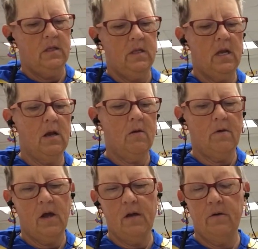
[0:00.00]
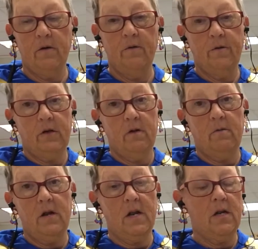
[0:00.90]
Now, I don't know if you're going to
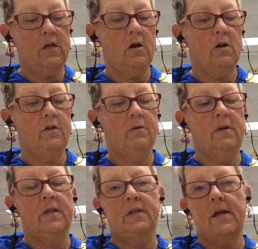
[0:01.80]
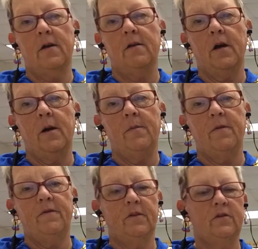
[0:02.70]
run out of yarn doing the down up
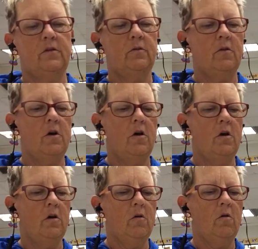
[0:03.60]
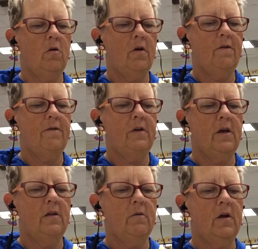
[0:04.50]
if it's too long, or if
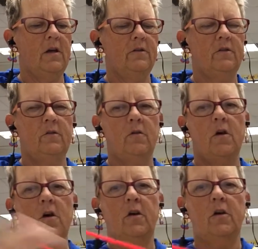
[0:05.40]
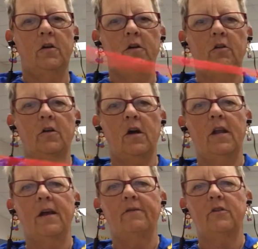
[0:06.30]
the other way is too long. You'll kind
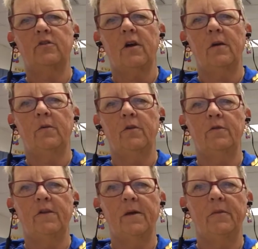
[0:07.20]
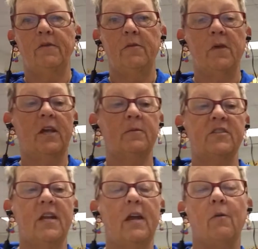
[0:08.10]
of have to try it with your family. If you make a
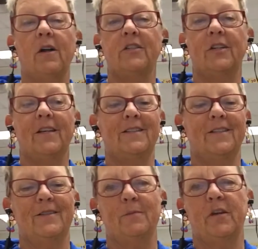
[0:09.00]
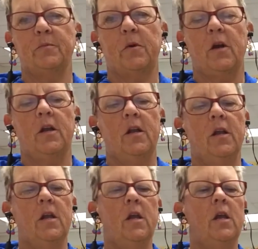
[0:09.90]
mistake, watch this. This is the best part.
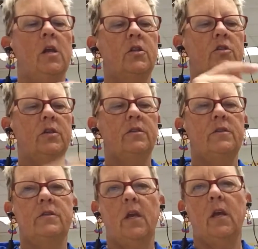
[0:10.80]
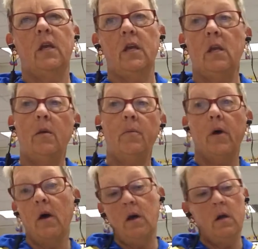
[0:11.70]
Just take it
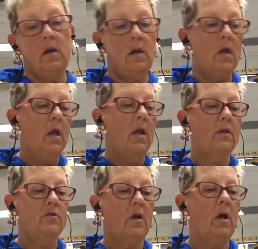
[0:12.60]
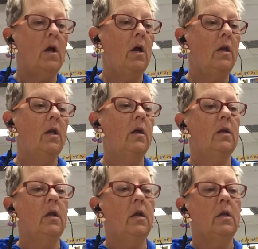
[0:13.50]
apart and try
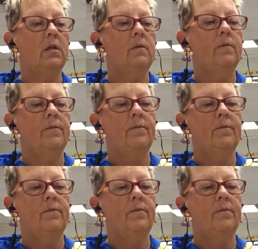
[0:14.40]
again.